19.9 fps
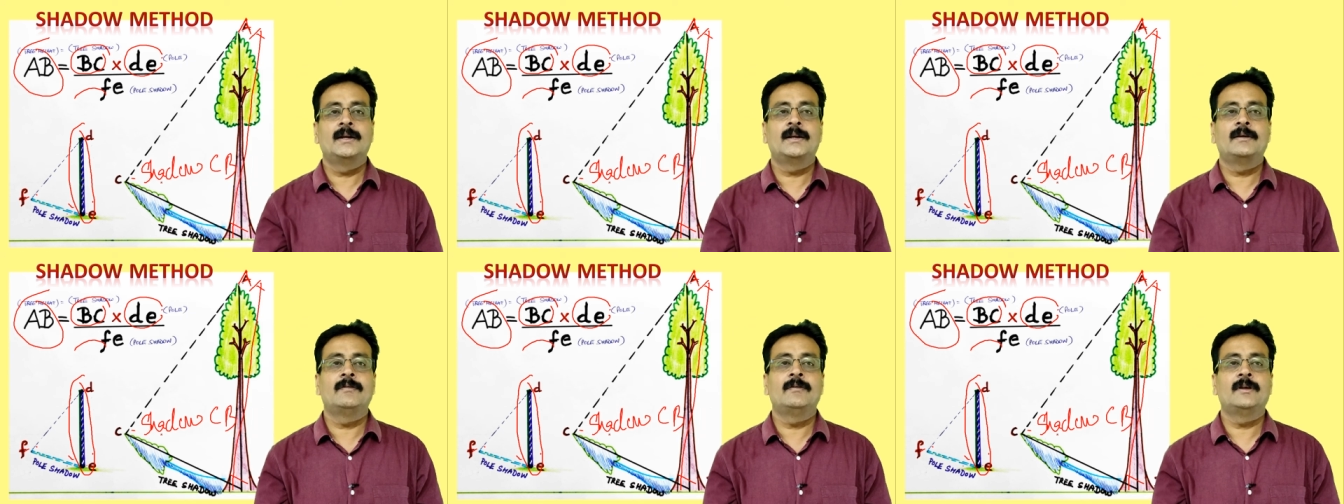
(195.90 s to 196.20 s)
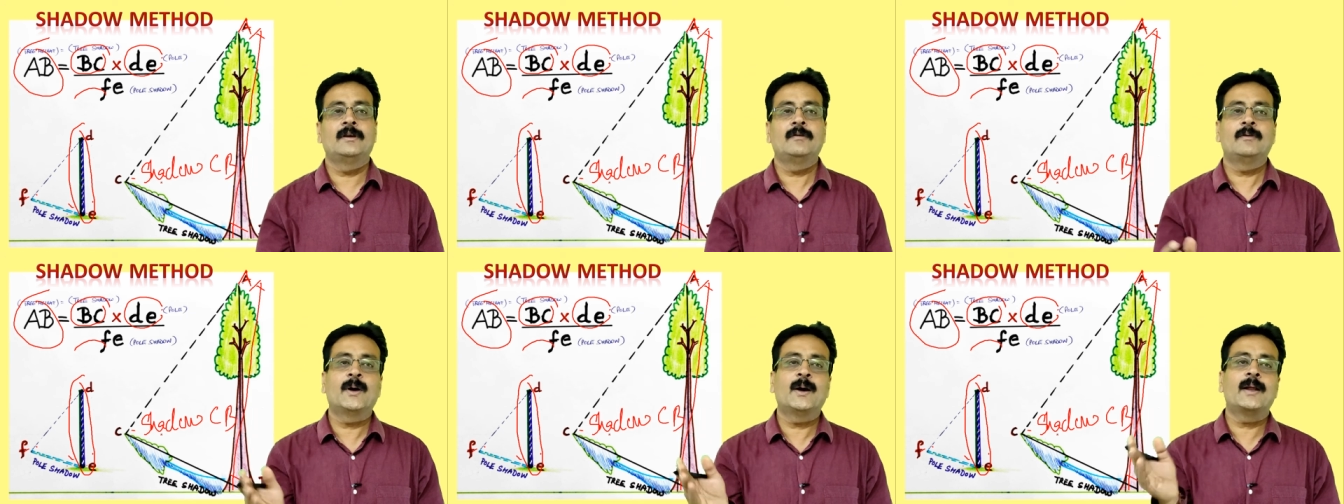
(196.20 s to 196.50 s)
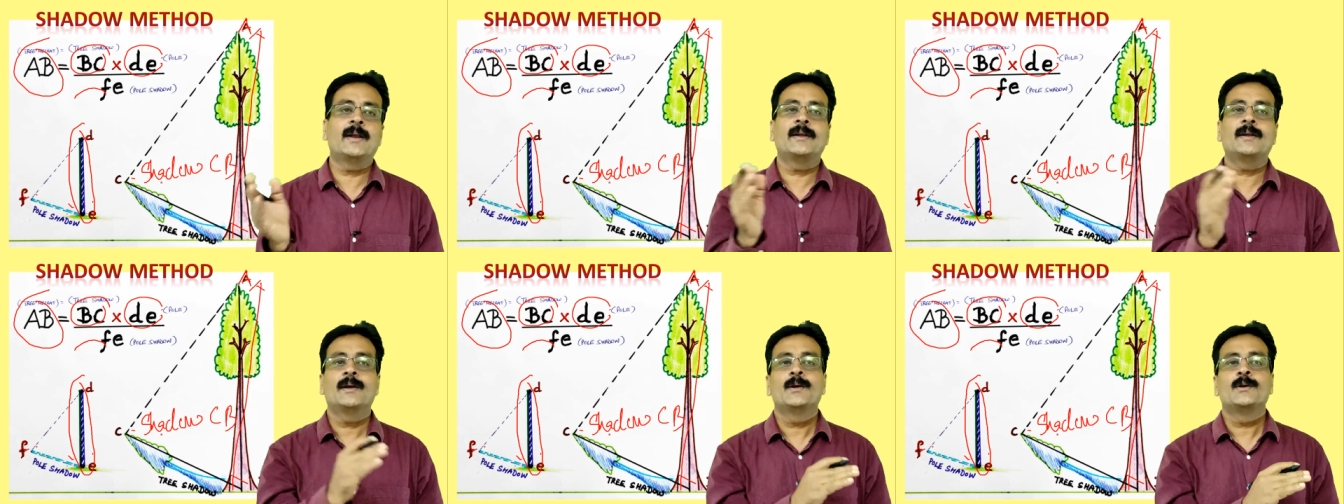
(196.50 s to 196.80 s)
evening
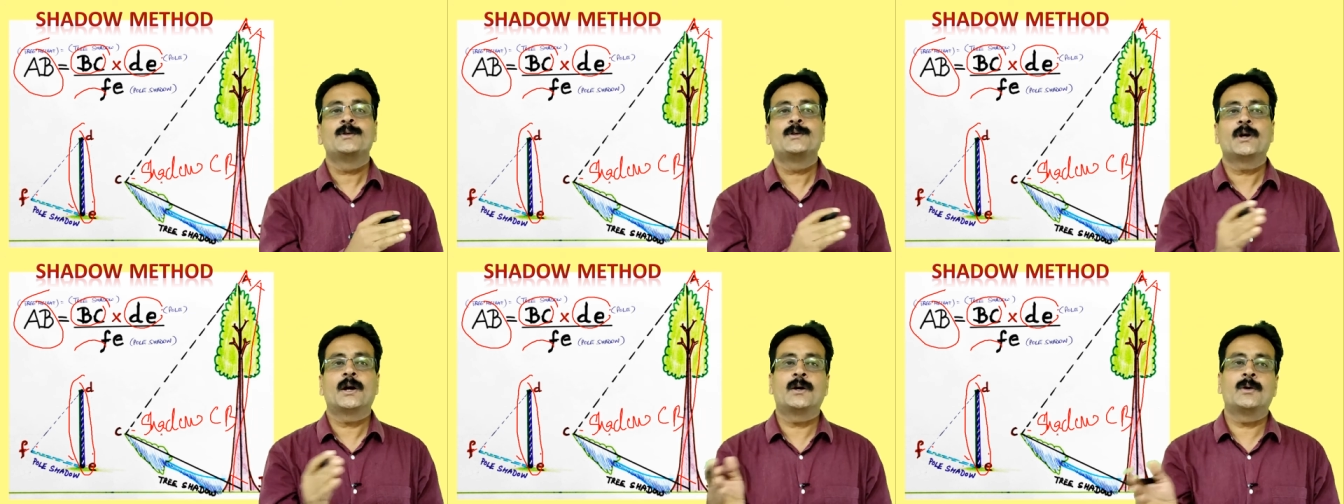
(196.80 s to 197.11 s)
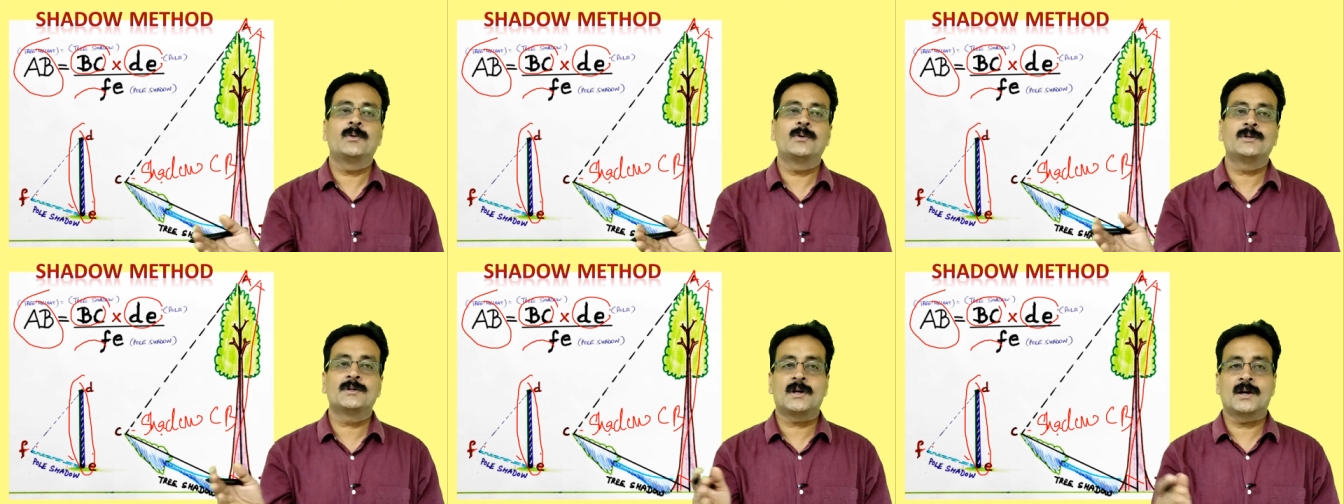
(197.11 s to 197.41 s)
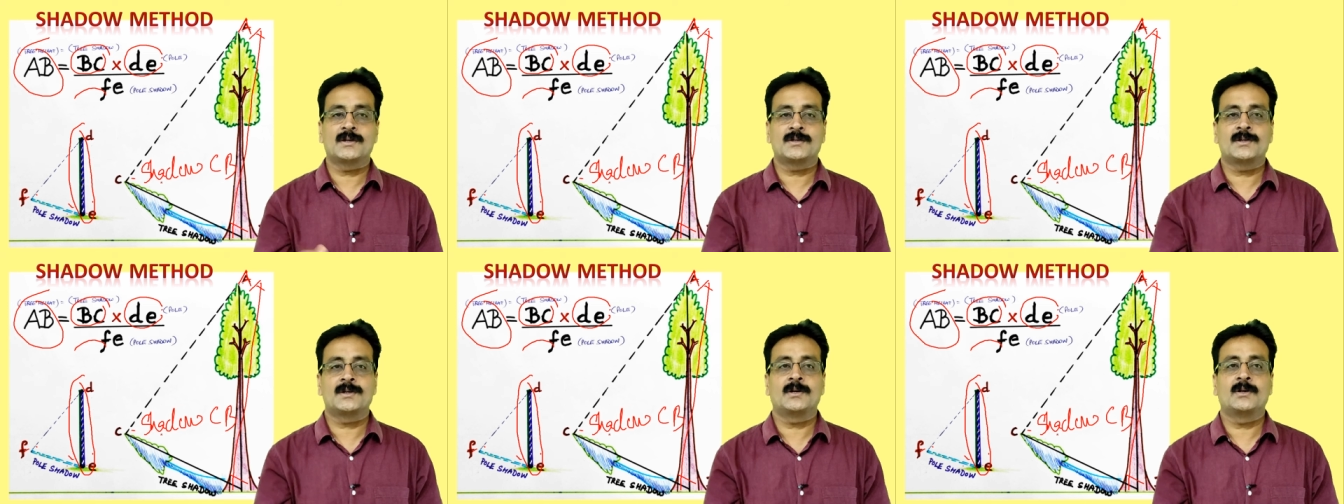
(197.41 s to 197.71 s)
when shadow is
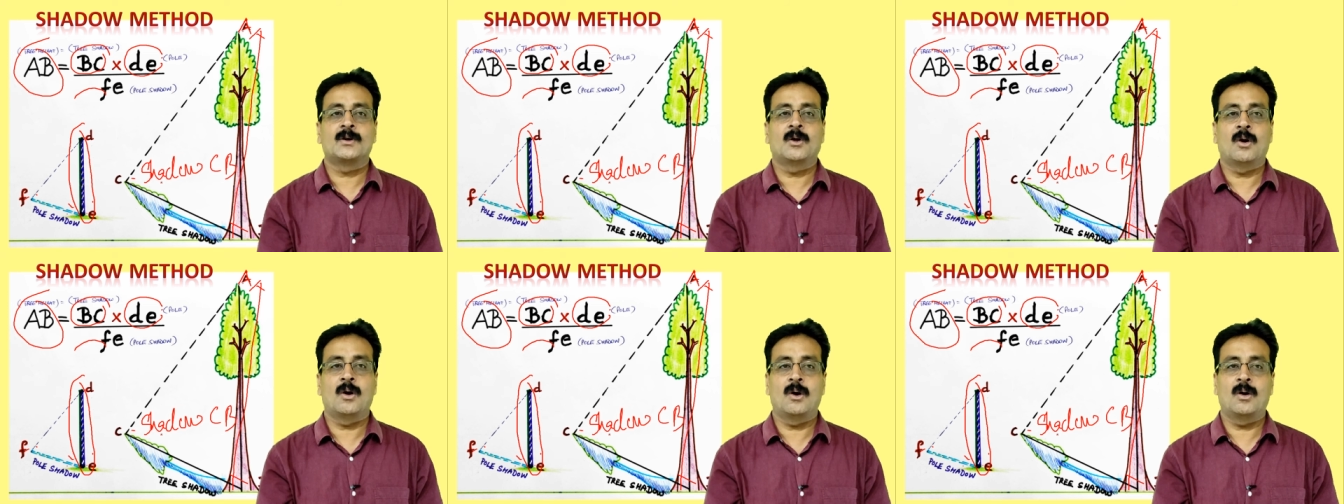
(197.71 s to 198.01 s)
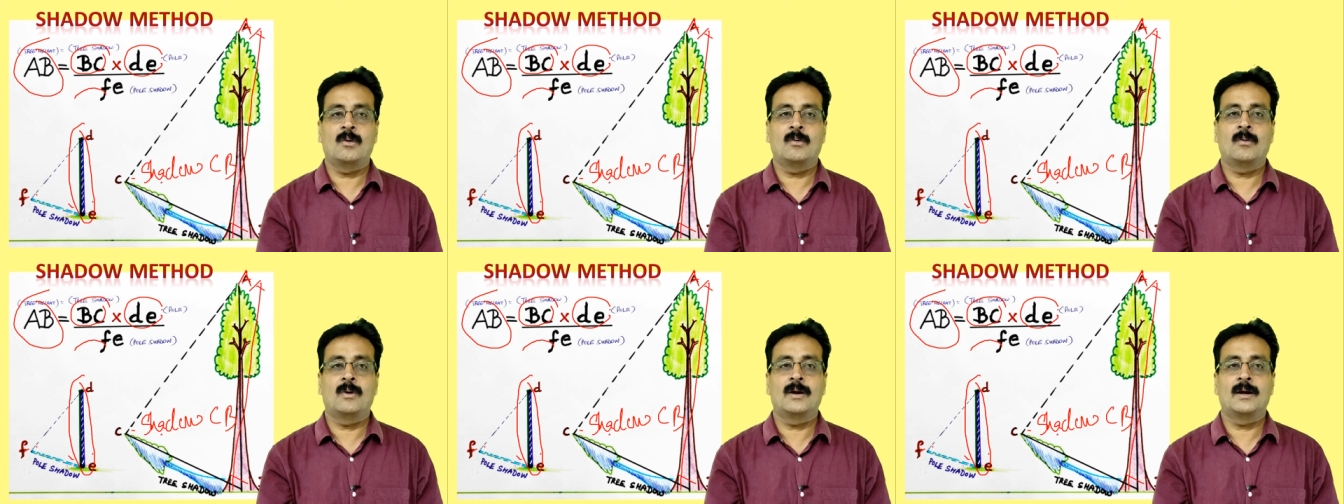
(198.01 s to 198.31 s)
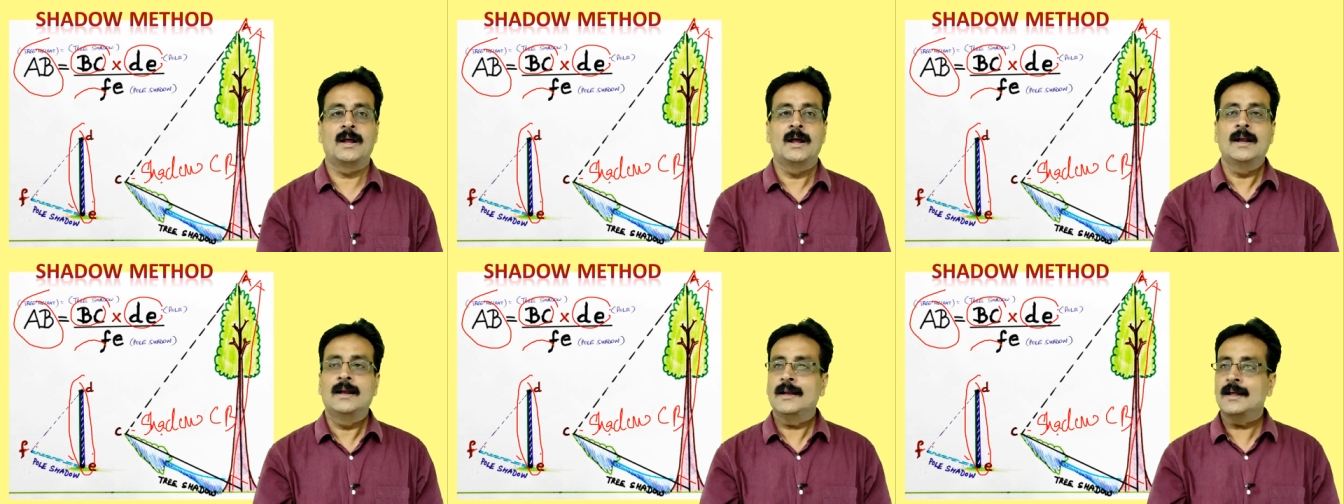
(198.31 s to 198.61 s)
casting long
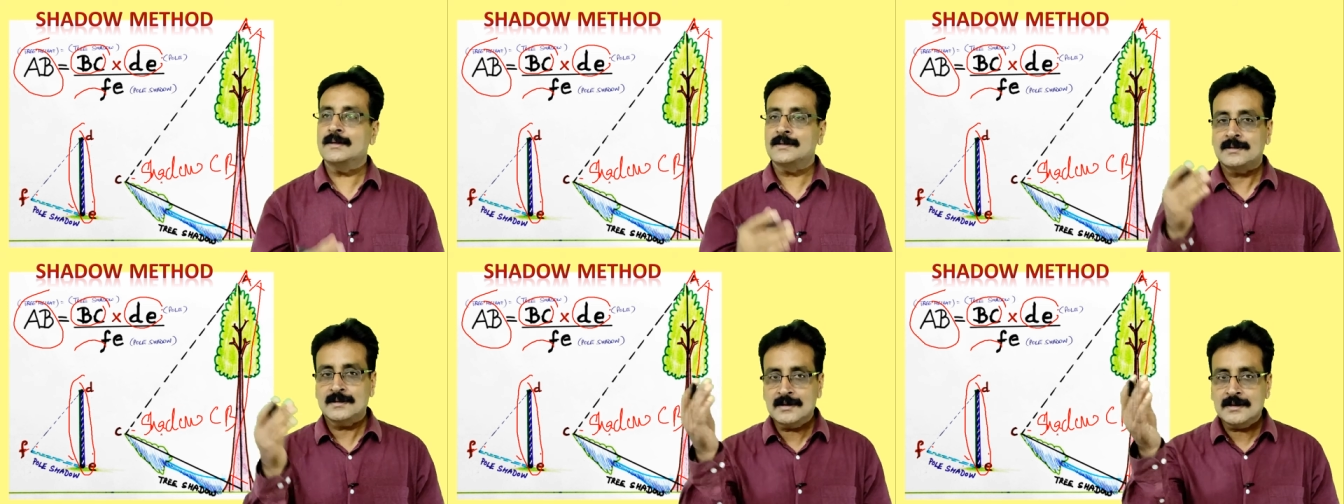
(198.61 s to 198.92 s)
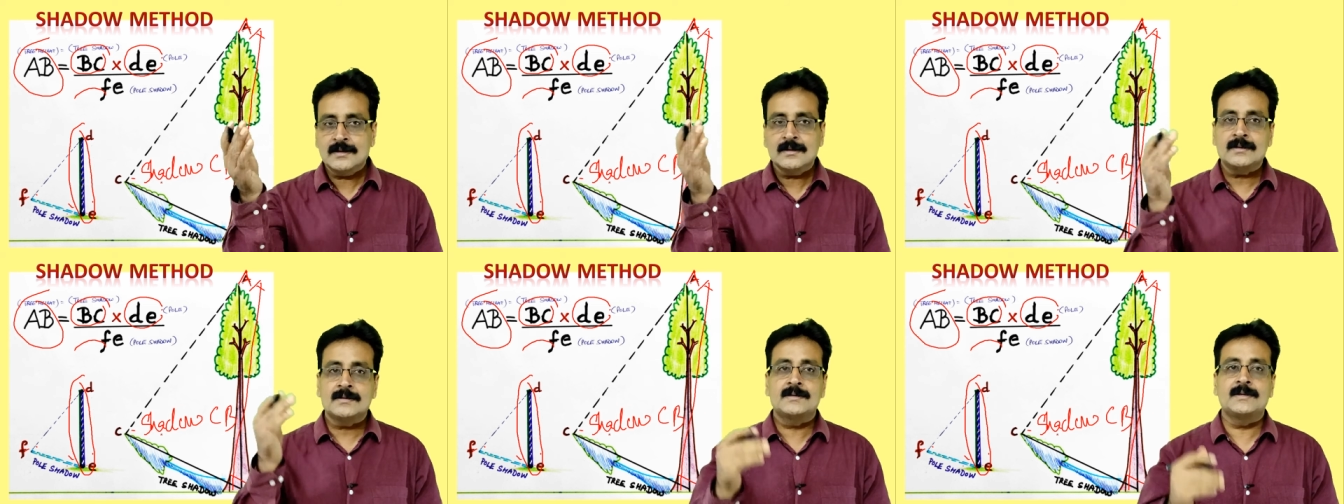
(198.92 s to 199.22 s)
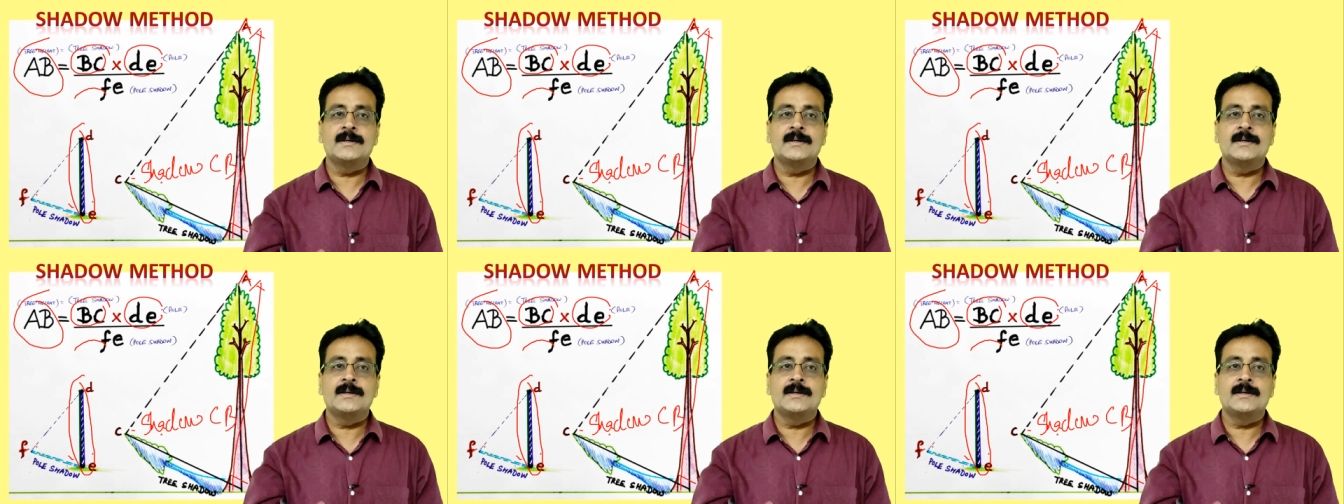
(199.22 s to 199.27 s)
one let's uh,